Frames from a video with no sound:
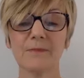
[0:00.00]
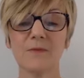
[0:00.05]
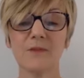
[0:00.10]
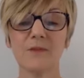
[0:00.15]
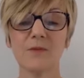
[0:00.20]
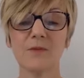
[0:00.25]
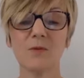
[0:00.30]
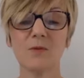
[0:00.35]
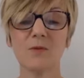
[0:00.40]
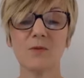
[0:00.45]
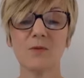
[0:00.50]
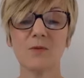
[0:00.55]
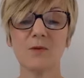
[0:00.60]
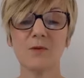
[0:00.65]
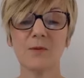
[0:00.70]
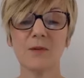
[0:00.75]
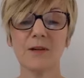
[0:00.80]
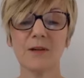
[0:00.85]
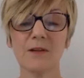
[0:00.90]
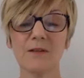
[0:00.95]
So all the
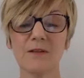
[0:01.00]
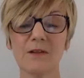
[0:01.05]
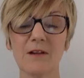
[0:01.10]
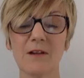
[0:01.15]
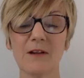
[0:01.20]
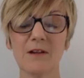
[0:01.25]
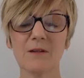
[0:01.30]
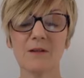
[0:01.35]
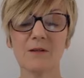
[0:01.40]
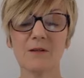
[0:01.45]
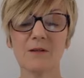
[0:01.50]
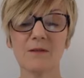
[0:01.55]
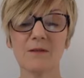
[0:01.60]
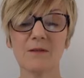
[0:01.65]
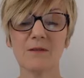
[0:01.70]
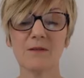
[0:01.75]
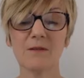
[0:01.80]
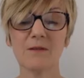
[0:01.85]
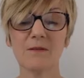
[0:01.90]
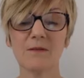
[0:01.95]
way around,
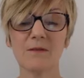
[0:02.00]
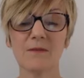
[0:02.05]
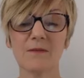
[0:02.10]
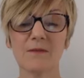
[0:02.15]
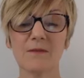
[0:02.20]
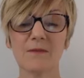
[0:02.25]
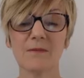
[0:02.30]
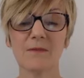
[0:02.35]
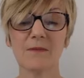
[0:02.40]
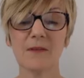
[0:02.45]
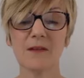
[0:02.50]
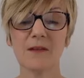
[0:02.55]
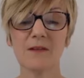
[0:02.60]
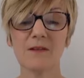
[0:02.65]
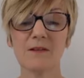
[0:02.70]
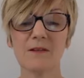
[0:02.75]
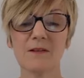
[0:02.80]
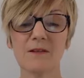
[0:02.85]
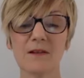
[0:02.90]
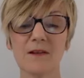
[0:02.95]
how
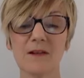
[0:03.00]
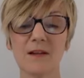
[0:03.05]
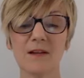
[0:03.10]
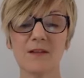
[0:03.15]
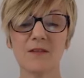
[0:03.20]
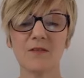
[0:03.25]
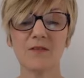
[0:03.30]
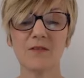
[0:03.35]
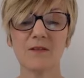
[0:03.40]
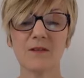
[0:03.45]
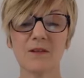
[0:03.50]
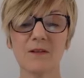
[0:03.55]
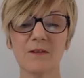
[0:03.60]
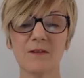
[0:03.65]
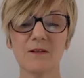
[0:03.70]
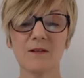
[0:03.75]
does the neck feel?